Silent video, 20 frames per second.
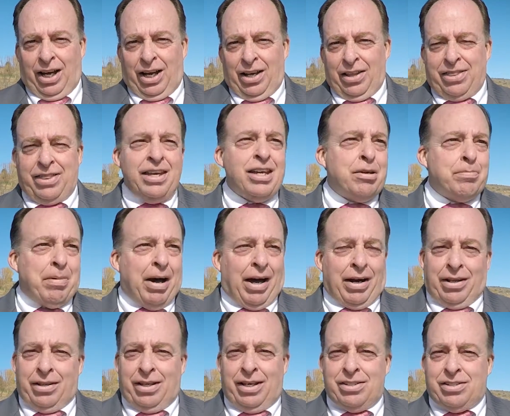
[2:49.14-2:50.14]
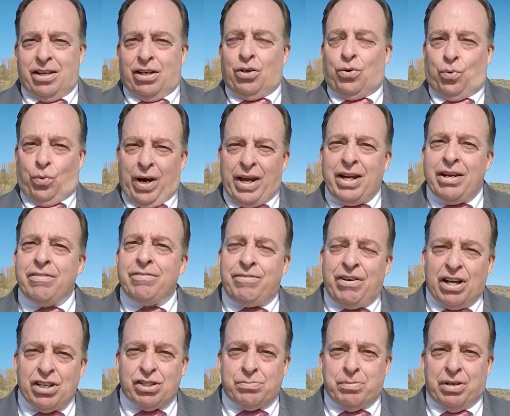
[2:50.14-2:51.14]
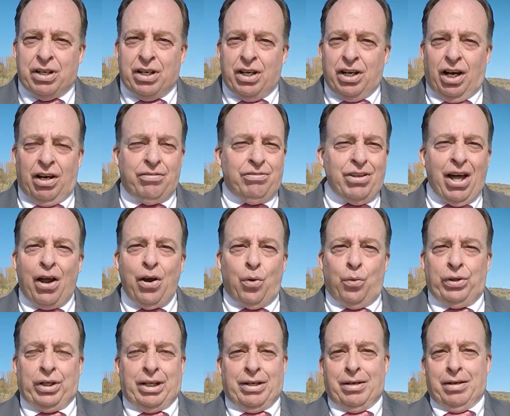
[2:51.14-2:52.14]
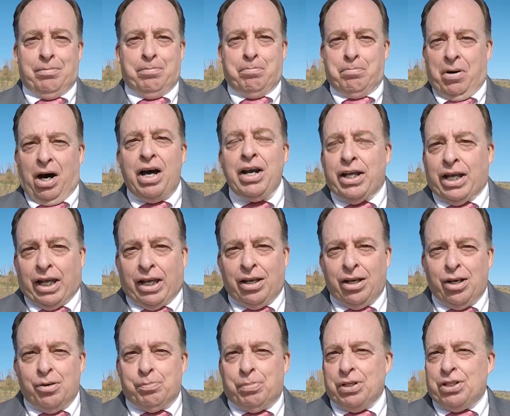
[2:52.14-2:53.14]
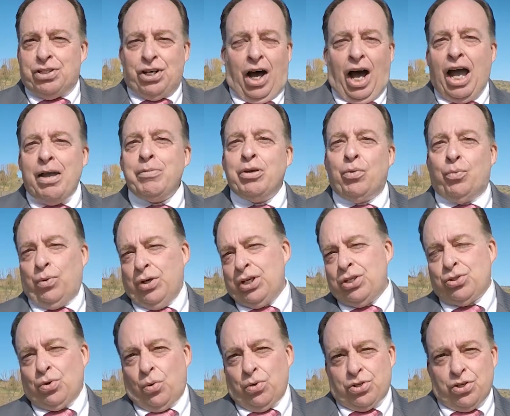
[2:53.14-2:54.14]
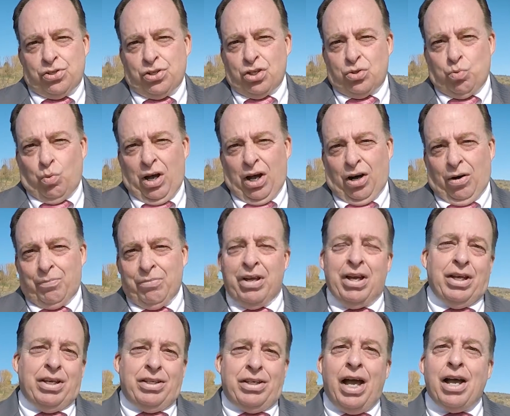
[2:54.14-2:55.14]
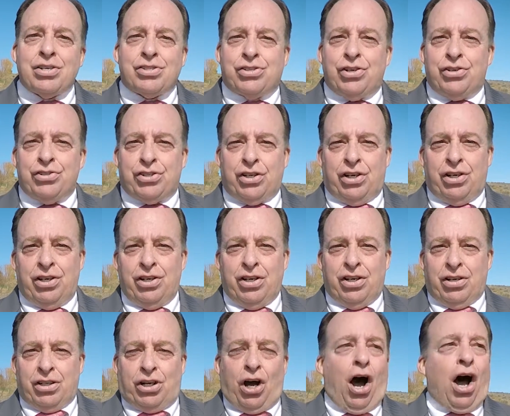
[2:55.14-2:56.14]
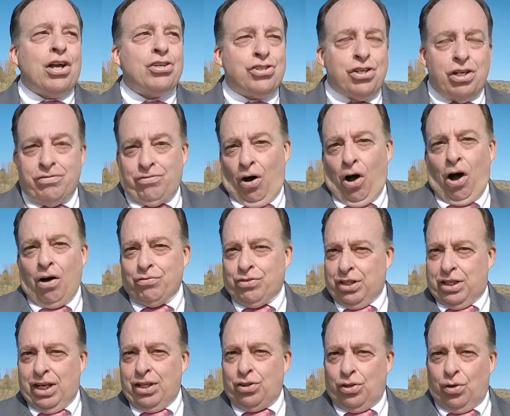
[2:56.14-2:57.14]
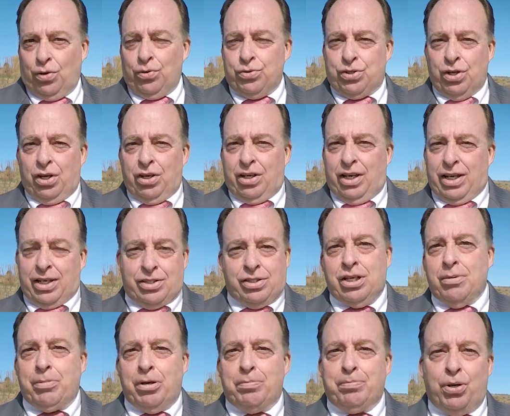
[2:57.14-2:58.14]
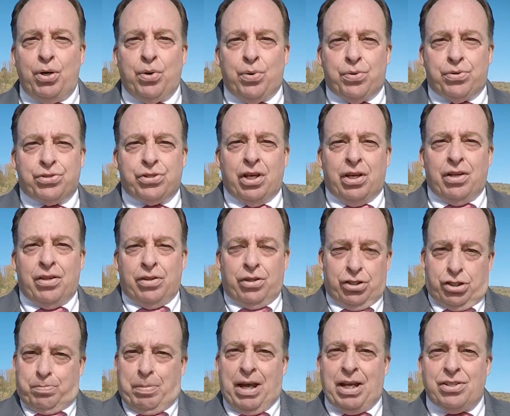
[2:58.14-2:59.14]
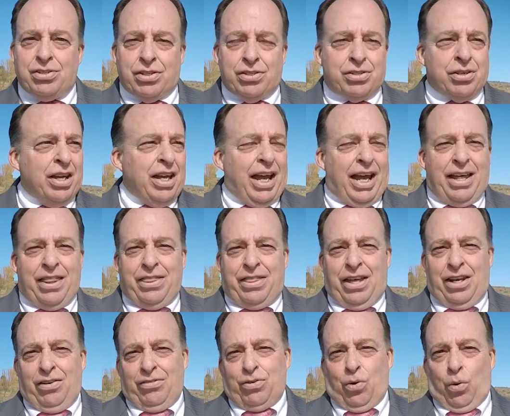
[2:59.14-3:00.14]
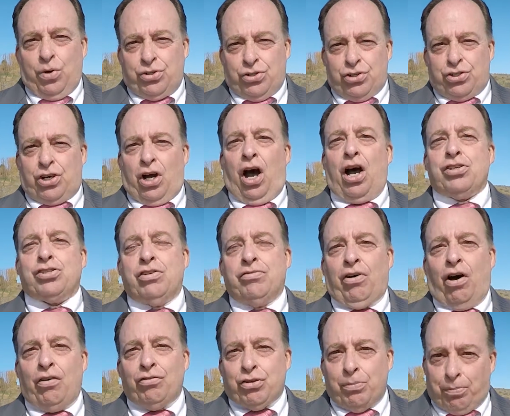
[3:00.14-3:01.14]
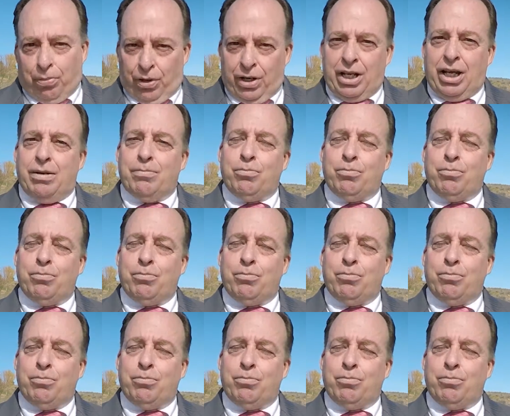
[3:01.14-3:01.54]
Think about it. It's a great investment of not only money, but time and resources as well. Yes, there's a cost involved to get those exhibit booths, the spaces, and then of course there's cost involved to bring in